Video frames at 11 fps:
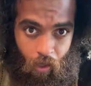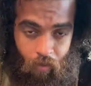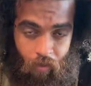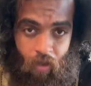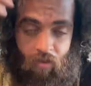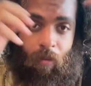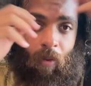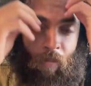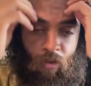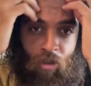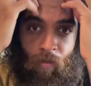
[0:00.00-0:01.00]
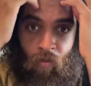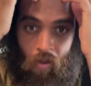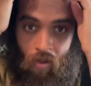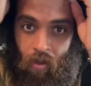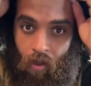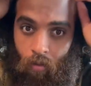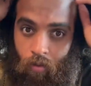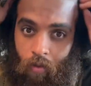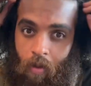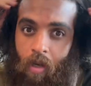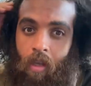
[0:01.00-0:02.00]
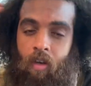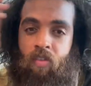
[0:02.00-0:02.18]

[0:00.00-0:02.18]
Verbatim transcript: I think it's a mixture between the healthier eating,